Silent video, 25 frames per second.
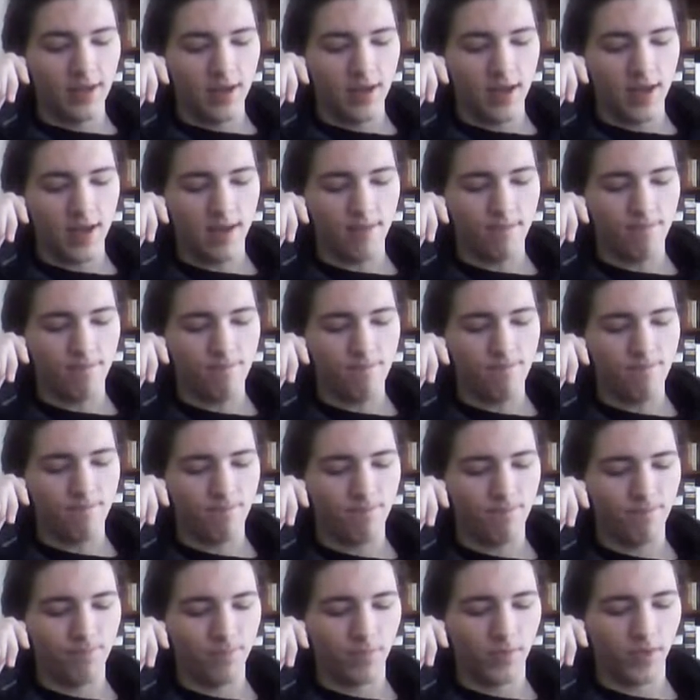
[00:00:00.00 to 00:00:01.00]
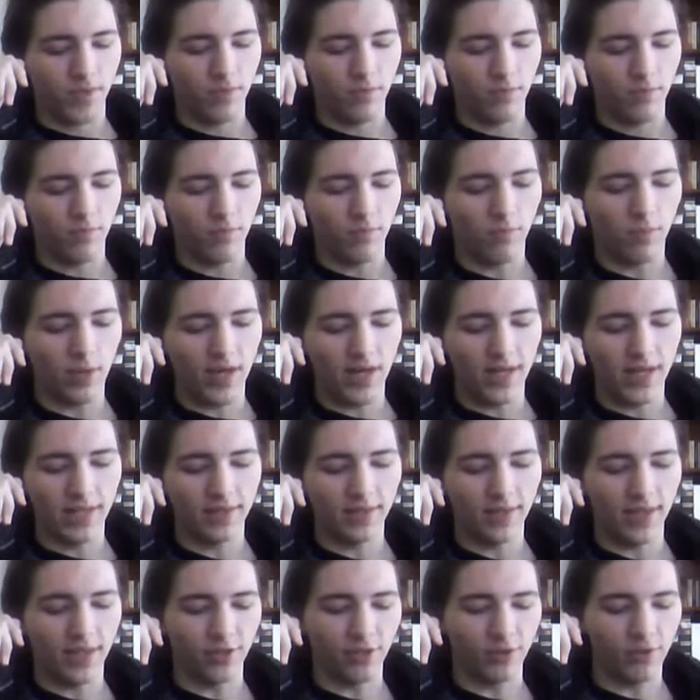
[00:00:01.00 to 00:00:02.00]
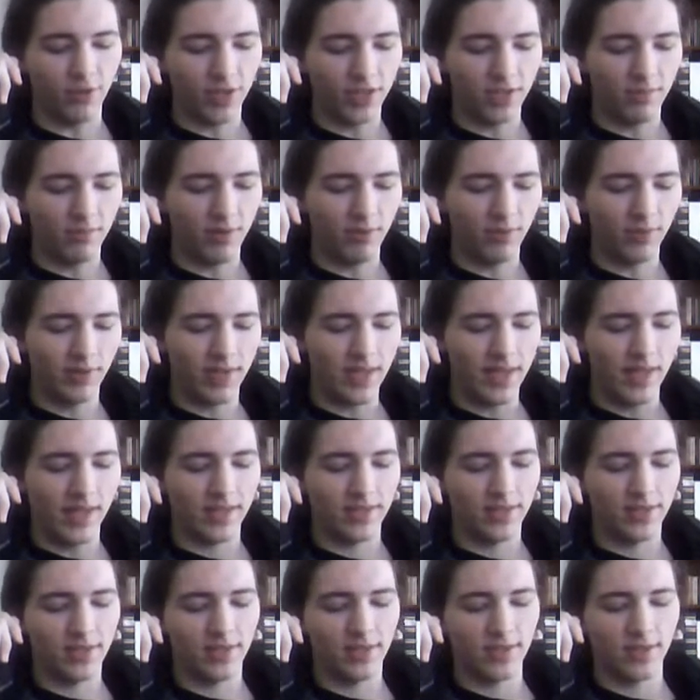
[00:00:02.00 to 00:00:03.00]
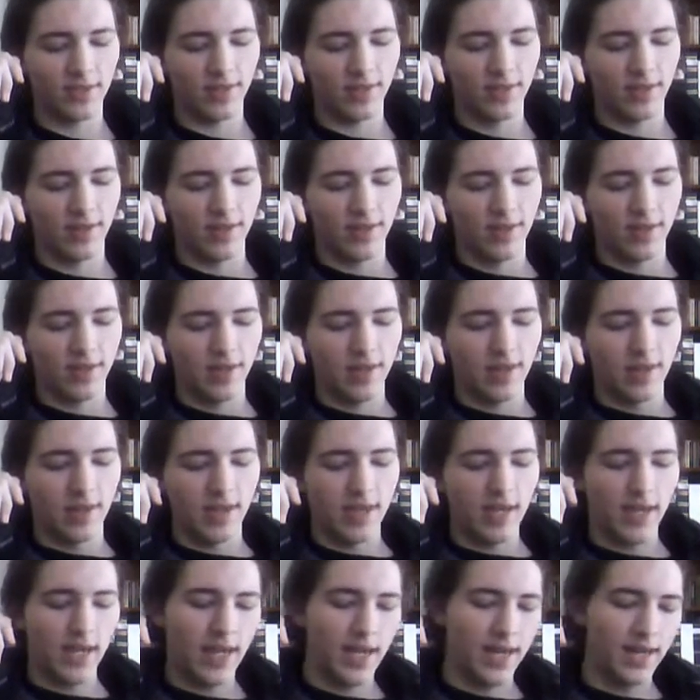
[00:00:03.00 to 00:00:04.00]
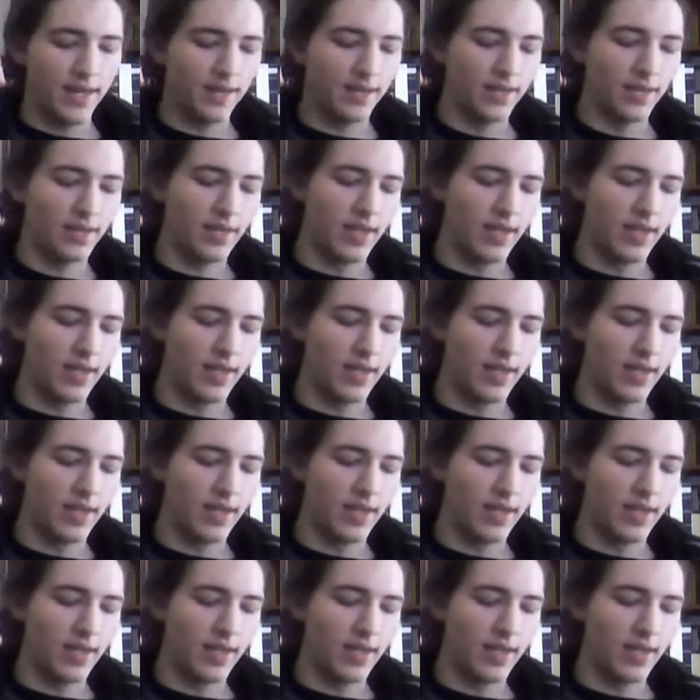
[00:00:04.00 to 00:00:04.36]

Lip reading: Why didn't they trust me with this? And